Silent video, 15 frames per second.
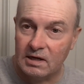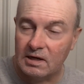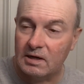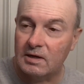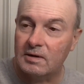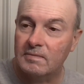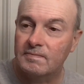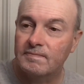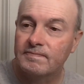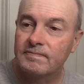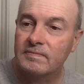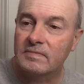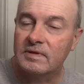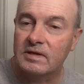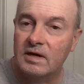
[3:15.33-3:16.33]
the
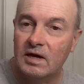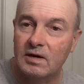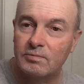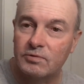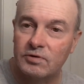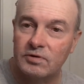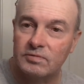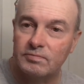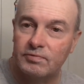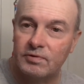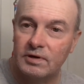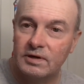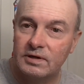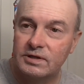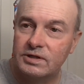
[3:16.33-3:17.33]
emerald
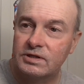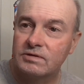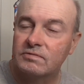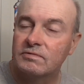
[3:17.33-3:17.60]
brush